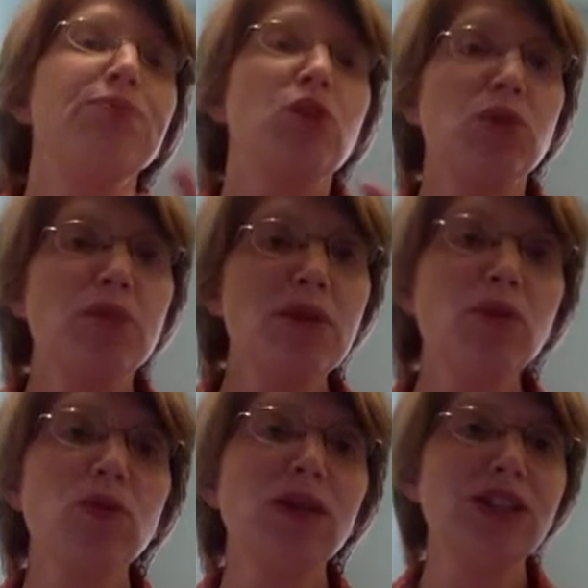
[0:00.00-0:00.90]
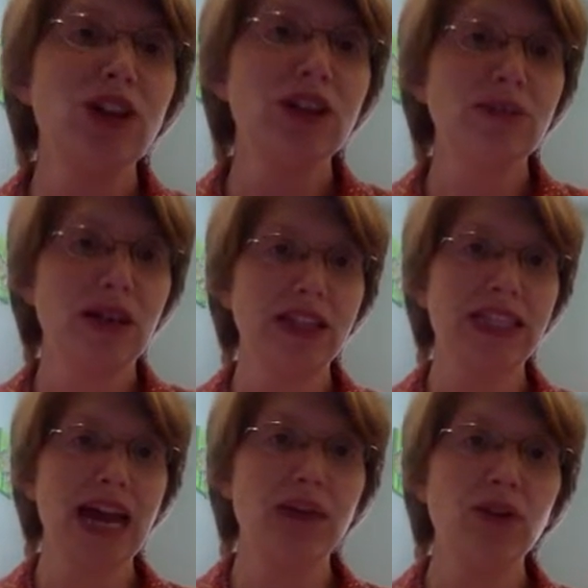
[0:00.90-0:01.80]
Remember when we talked about the
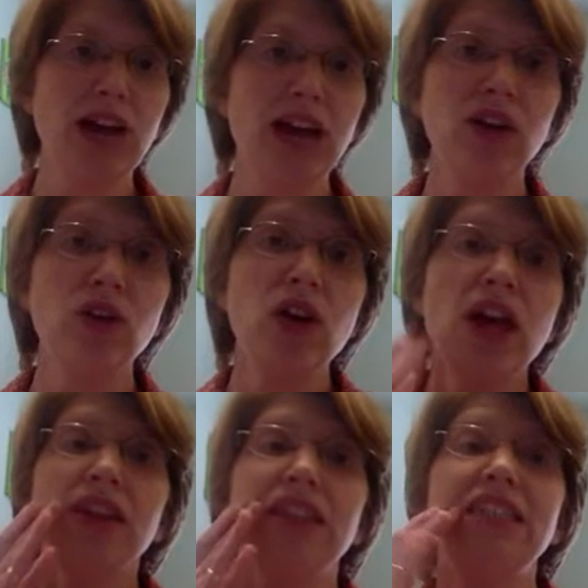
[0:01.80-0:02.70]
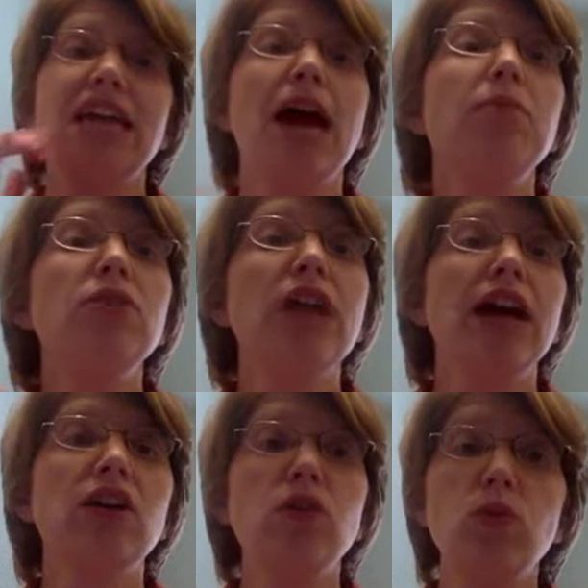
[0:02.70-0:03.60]
tabernacle? The
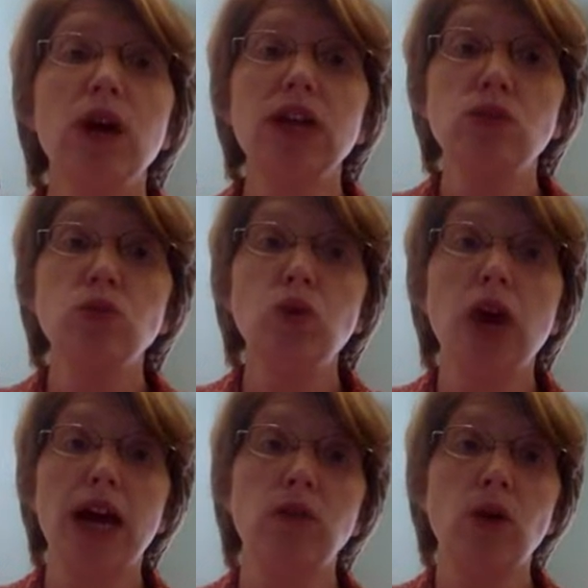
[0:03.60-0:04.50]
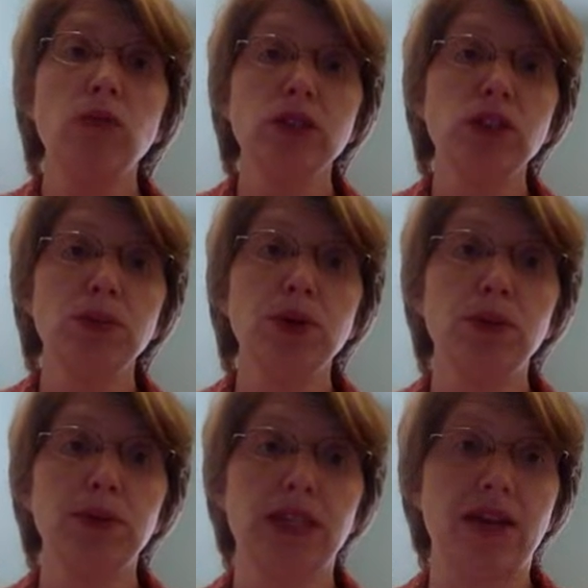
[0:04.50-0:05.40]
tabernacle was what? What was the
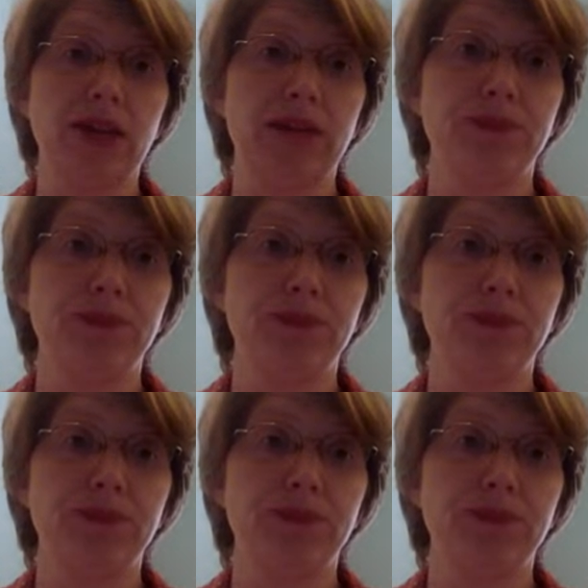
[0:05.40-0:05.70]
purpose of it?